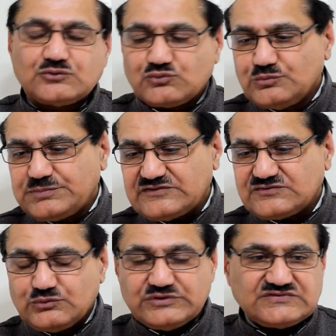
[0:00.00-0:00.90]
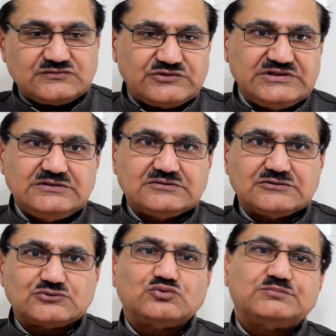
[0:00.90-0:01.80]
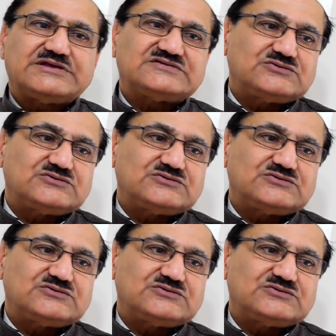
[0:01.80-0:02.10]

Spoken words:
or 2 plus 2 is 3, or 2 plus